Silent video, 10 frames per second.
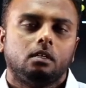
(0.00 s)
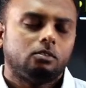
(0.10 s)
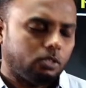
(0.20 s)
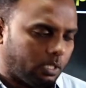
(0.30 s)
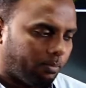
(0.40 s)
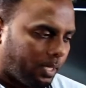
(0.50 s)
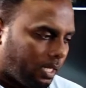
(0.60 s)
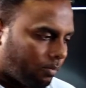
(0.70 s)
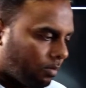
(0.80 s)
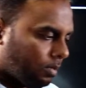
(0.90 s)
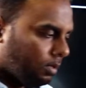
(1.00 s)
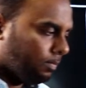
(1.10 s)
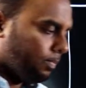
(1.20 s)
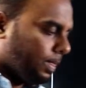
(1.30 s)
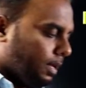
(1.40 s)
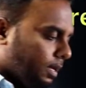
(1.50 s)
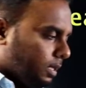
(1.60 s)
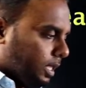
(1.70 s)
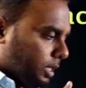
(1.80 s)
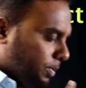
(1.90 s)
So simply remember,
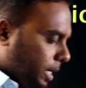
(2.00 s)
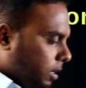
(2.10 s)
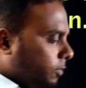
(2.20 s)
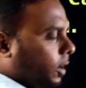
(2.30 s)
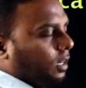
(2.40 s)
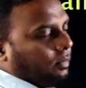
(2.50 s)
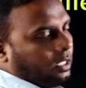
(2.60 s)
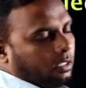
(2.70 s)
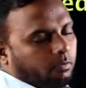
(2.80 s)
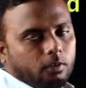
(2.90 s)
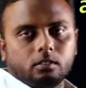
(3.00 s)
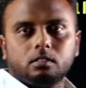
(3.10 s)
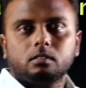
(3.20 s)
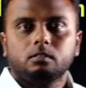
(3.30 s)
the speed of armature flux